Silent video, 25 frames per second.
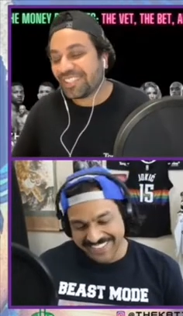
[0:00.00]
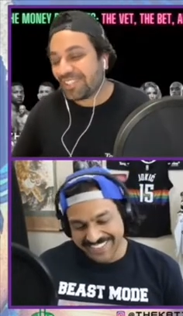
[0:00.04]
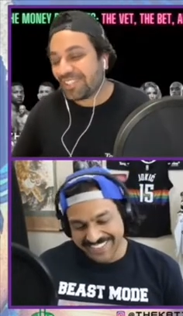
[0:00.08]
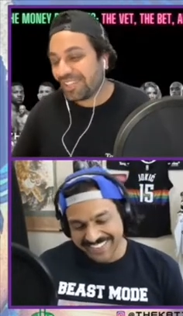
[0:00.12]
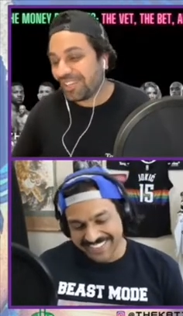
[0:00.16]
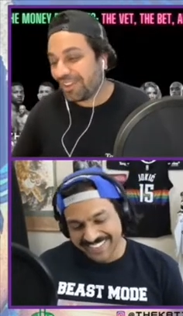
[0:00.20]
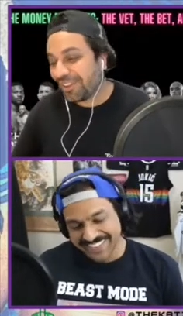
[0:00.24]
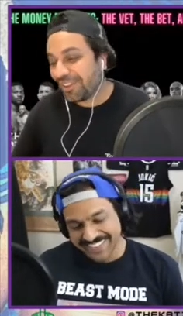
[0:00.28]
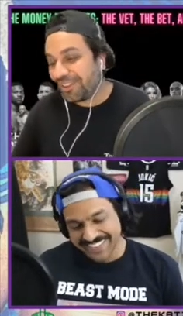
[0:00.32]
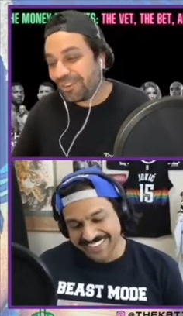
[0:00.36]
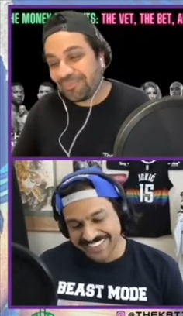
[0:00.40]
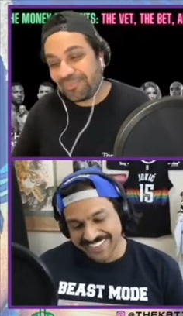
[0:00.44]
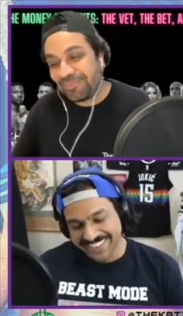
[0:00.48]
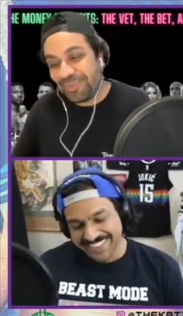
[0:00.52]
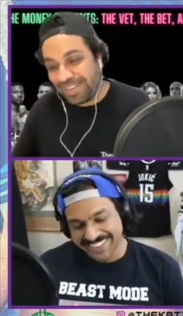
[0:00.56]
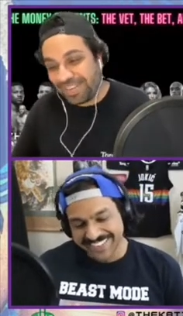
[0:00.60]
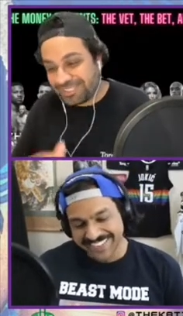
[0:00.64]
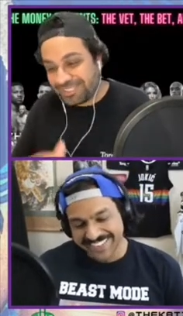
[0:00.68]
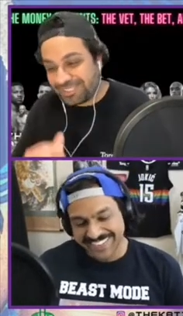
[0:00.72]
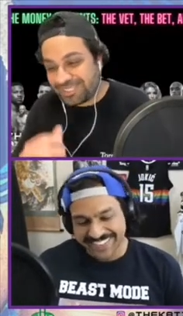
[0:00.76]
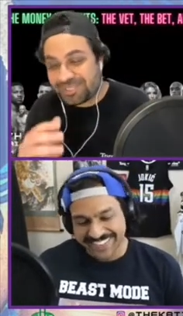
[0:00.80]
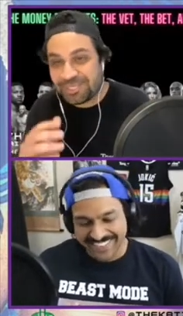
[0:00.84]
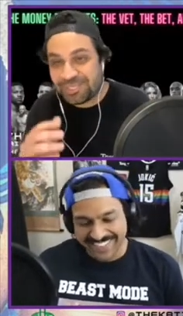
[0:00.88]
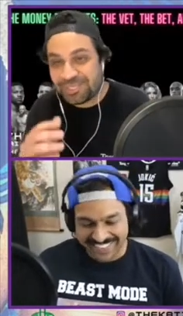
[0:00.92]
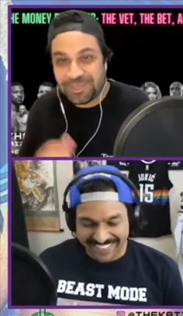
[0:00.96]
Speaker 1: so you know
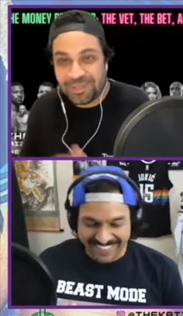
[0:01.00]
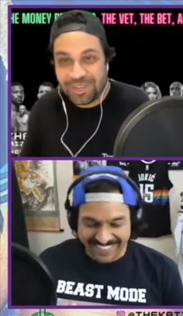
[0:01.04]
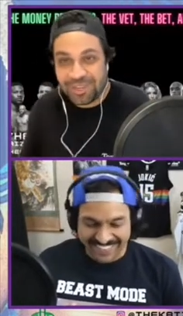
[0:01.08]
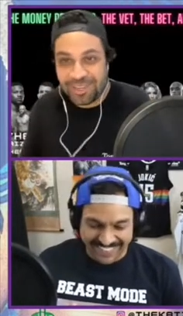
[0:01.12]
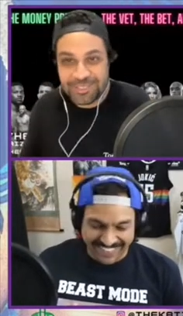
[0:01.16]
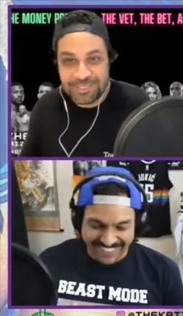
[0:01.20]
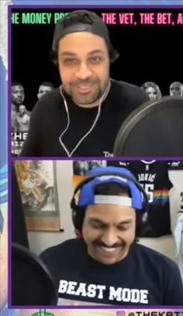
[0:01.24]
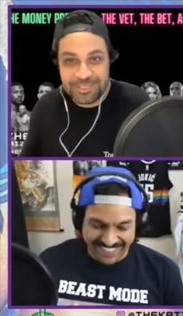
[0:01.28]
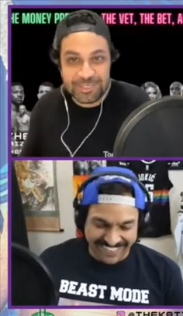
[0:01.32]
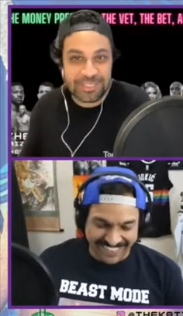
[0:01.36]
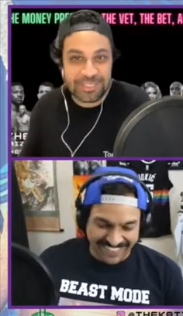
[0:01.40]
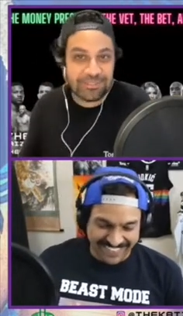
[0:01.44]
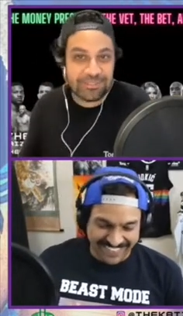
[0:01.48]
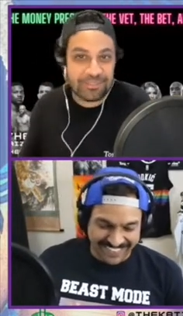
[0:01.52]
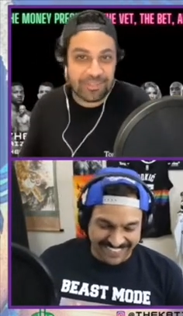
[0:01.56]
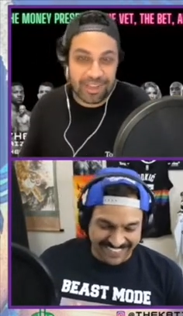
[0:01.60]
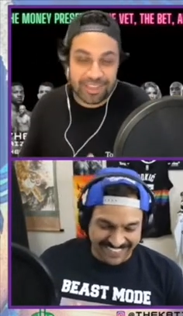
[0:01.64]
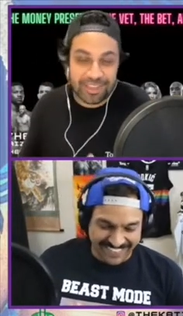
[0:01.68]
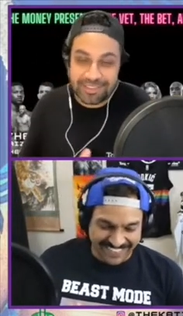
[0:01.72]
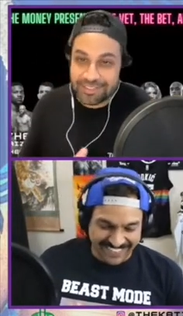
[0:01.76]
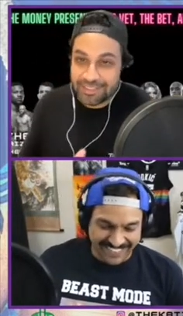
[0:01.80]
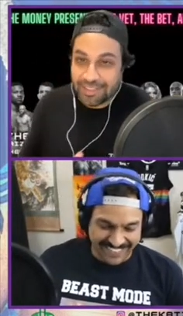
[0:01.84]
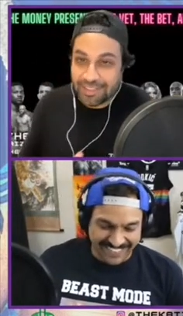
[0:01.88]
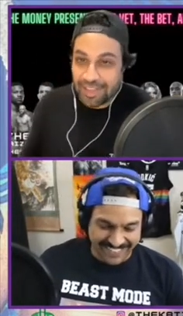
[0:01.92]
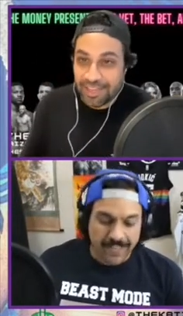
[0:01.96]
minus 200
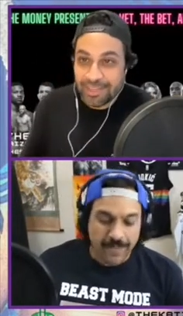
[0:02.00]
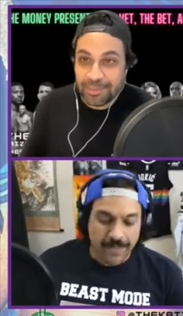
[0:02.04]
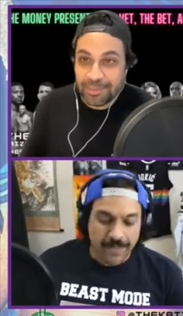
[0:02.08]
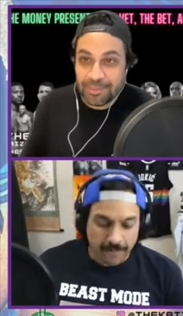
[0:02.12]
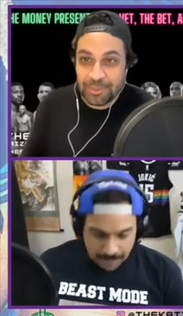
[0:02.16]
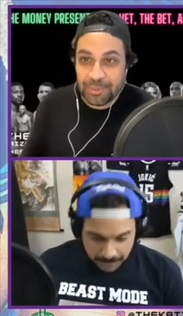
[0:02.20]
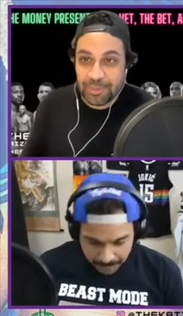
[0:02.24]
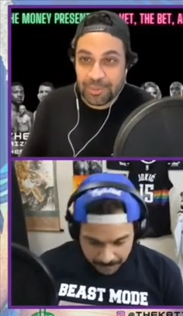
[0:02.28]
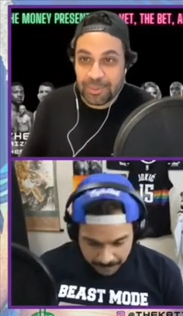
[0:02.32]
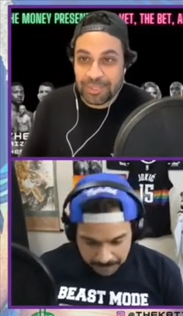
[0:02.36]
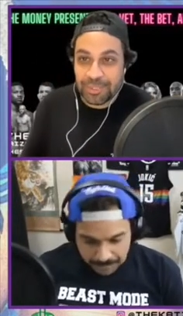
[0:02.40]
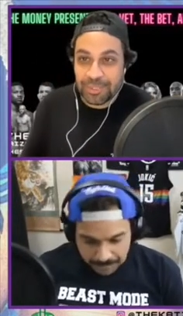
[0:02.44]
right in line with